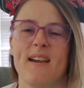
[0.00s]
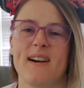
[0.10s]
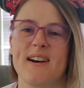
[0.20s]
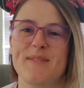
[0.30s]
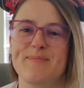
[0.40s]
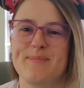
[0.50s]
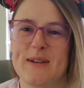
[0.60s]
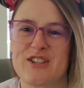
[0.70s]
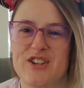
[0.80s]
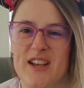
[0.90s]
Um,
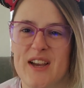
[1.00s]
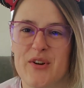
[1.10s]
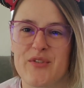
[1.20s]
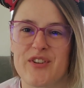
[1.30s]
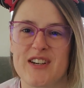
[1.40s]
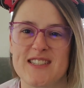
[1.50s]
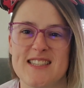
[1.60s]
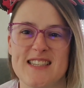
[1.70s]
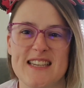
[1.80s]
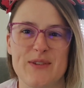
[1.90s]
make sure to head over and
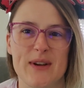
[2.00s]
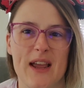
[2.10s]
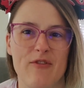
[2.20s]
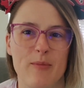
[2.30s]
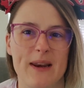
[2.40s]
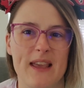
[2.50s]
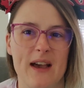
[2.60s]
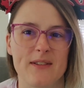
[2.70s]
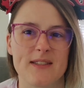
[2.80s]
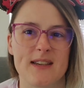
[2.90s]
see what everybody
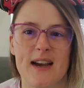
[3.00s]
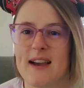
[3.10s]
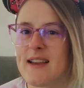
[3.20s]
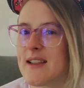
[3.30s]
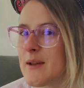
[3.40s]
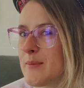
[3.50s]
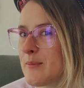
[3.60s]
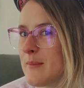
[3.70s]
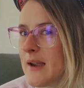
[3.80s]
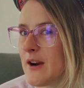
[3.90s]
else got. Hit up
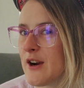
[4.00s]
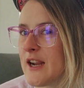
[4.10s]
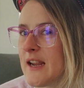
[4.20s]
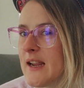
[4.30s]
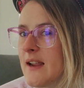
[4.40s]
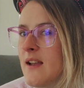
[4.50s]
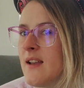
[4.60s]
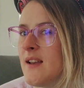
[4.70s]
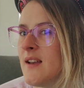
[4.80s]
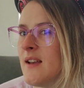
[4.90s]
Mary.
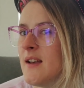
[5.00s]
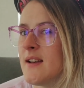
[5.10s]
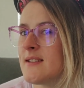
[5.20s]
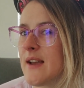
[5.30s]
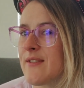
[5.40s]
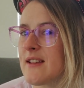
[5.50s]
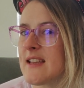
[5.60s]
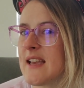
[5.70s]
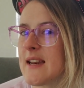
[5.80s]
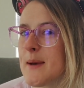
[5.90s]
Definitely
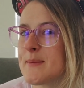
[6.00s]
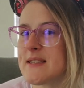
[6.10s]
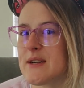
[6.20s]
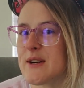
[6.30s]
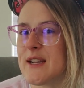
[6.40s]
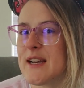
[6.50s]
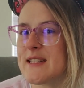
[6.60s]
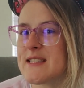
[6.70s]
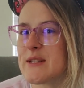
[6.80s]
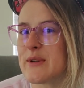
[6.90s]
hit up Syria
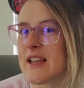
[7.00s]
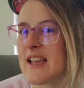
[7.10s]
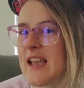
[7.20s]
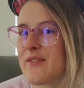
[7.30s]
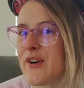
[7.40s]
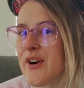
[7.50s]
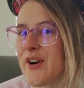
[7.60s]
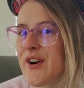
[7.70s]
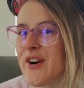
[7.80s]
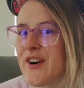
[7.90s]
and see what I gave
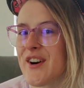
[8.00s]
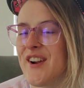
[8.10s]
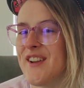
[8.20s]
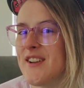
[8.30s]
her.